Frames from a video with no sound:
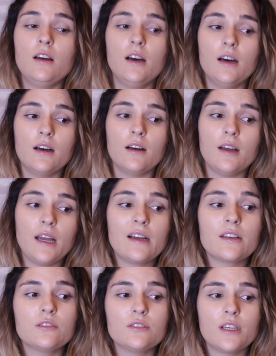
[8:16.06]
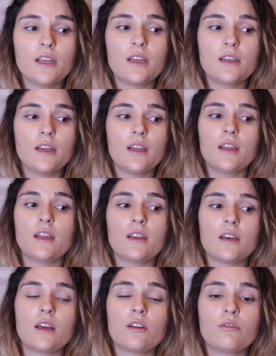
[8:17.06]
Accutane,
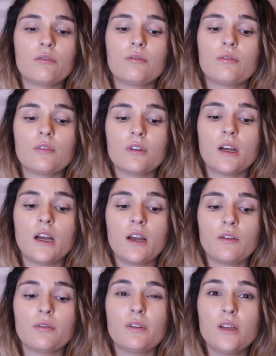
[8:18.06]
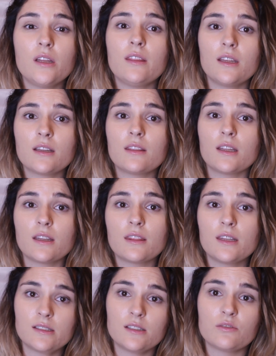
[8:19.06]
and I really think
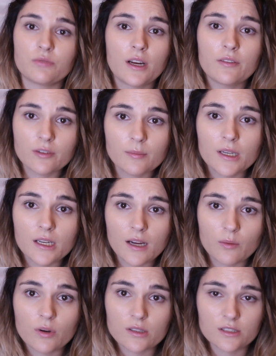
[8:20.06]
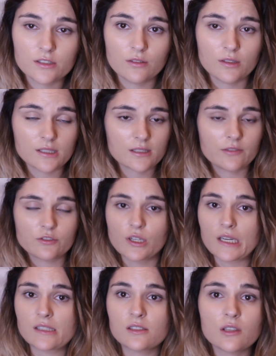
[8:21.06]
that this is right for me. I want to do this. I've
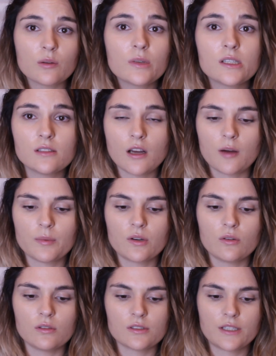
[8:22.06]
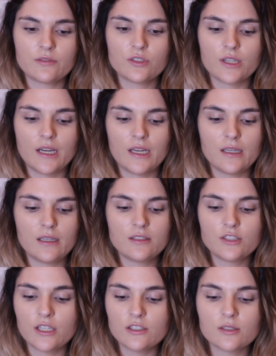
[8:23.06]
tried so many topicals. I've tried
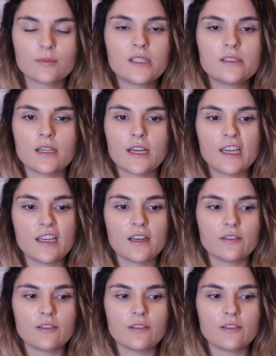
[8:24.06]
changing my diet.